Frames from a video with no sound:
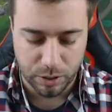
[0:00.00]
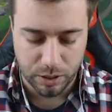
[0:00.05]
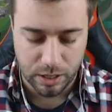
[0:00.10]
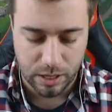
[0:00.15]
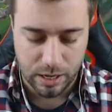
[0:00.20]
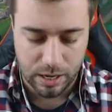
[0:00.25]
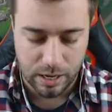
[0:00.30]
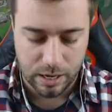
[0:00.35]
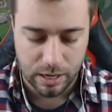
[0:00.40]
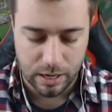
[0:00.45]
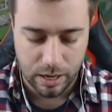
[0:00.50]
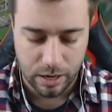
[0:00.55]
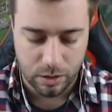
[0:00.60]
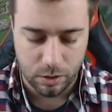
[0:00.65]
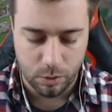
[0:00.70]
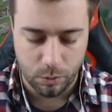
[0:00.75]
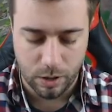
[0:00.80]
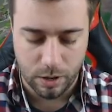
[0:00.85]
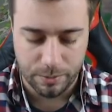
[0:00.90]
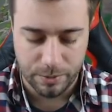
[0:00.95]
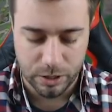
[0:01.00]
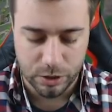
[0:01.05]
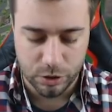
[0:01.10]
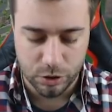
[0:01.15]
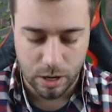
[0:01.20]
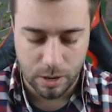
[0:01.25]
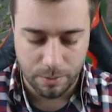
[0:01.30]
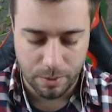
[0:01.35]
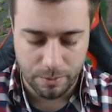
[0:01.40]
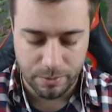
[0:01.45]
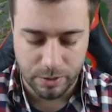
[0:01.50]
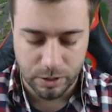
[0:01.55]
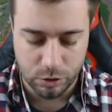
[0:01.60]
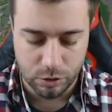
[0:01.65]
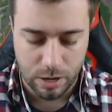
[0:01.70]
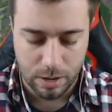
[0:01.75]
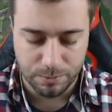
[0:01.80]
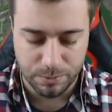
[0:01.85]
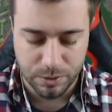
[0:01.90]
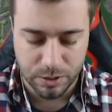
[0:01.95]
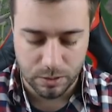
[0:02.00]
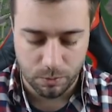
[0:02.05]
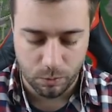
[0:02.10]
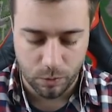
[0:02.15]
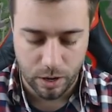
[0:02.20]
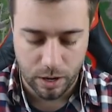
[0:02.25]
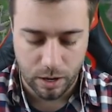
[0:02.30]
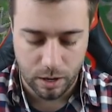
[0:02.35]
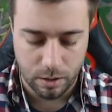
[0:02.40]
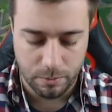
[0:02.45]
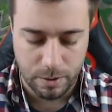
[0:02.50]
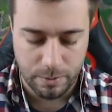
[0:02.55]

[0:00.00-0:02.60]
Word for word: uh, I don't know where I'm gonna drop. I'm gonna drop somewhere,